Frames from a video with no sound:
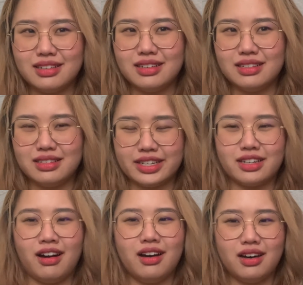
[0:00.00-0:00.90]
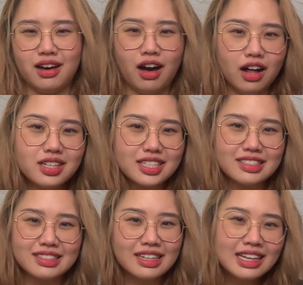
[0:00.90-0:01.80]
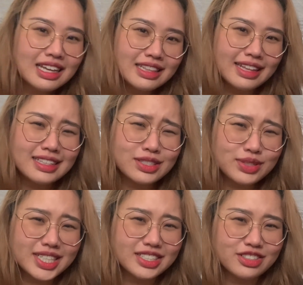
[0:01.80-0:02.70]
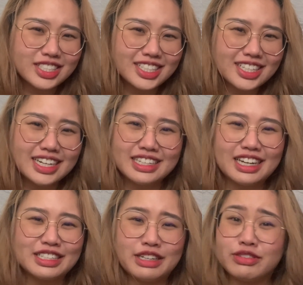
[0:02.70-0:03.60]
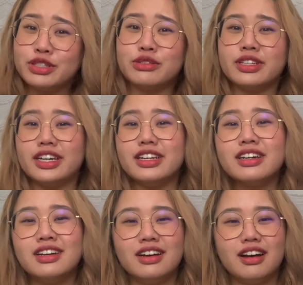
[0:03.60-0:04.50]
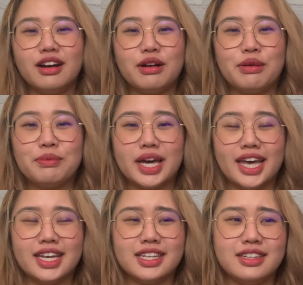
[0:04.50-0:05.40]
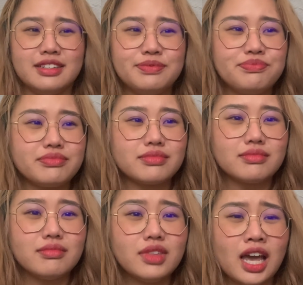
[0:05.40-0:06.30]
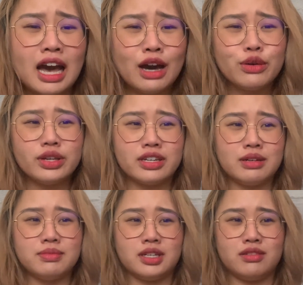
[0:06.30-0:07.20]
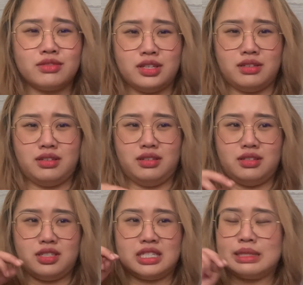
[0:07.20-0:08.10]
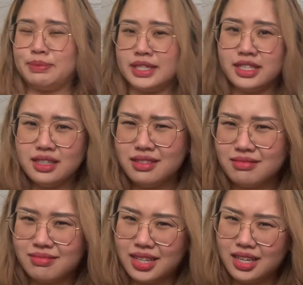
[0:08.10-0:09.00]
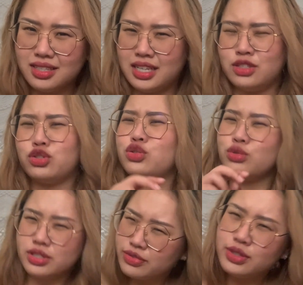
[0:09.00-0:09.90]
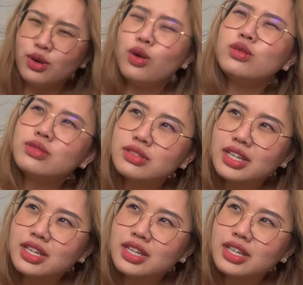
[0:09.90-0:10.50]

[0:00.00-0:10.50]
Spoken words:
like a Hulk. That's really interesting. I never knew that. And how it comes out splitting that in two different holes.